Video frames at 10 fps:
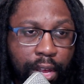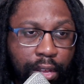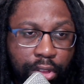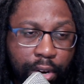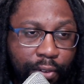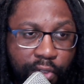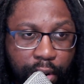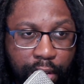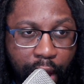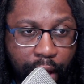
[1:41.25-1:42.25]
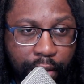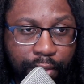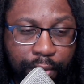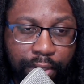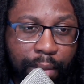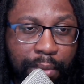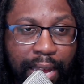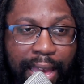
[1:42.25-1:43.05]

$30 or $40 for something that